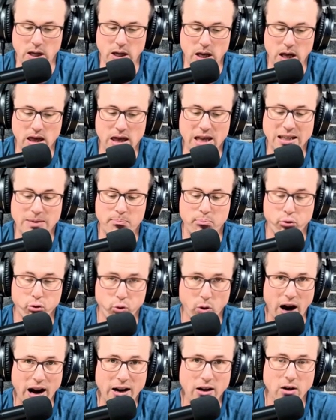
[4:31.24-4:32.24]
in this
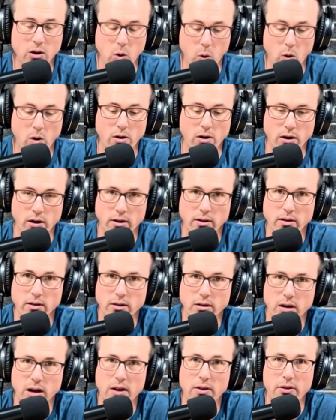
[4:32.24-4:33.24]
prior quarter,
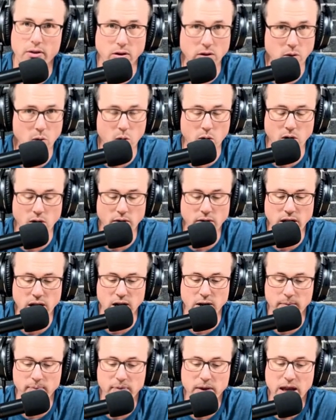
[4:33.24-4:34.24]
all right, third quarter of the
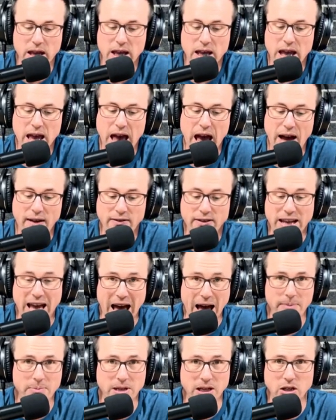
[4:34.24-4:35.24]
year, have
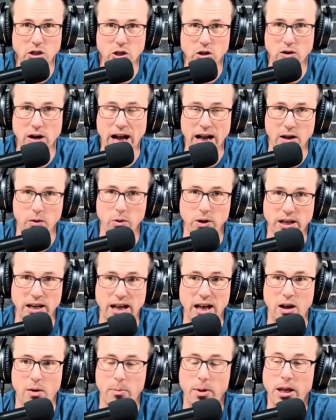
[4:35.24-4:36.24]
tapped into their equity to
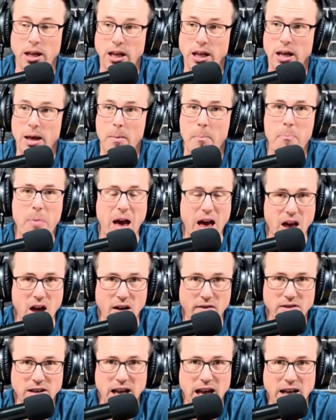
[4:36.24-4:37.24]
help pay
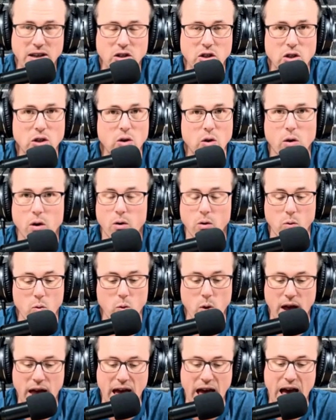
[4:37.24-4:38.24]
off debts or
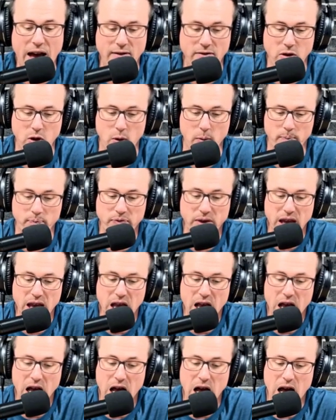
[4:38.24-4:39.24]
what have you.
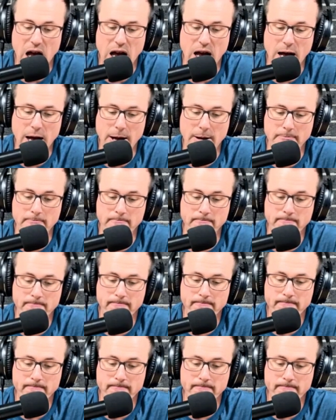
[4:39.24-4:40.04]
Um,